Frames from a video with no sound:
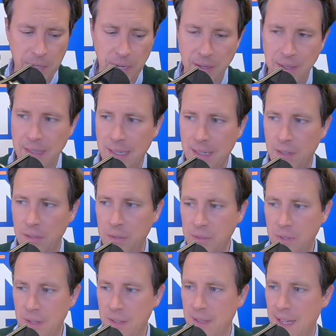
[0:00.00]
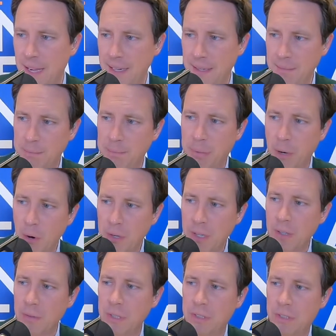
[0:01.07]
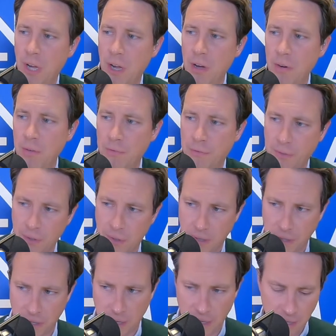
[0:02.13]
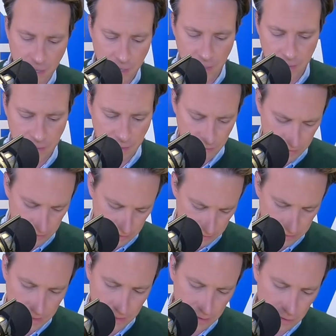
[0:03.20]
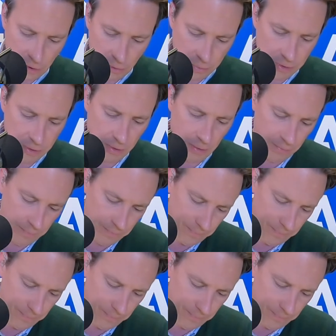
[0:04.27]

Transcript: go to Daryl, who's on the line in Boca Raton, Florida. Daryl, you're on the Ken Coleman Show.